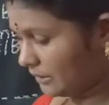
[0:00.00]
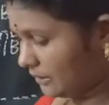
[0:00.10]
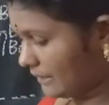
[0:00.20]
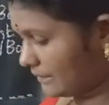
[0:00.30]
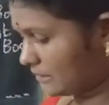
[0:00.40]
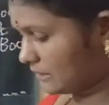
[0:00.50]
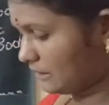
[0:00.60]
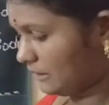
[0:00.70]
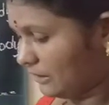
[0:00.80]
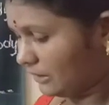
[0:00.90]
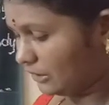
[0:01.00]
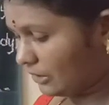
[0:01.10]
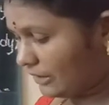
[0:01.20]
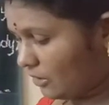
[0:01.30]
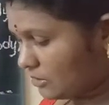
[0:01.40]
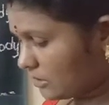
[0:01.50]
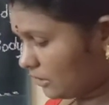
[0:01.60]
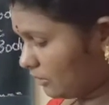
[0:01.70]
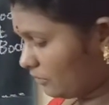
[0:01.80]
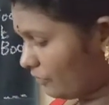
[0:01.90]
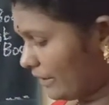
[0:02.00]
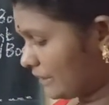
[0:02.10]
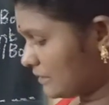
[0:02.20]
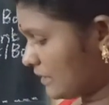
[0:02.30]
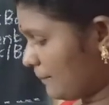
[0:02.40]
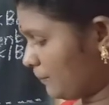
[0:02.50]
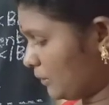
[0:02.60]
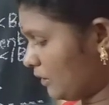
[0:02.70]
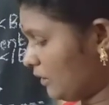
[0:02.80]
Next, you can also, for example,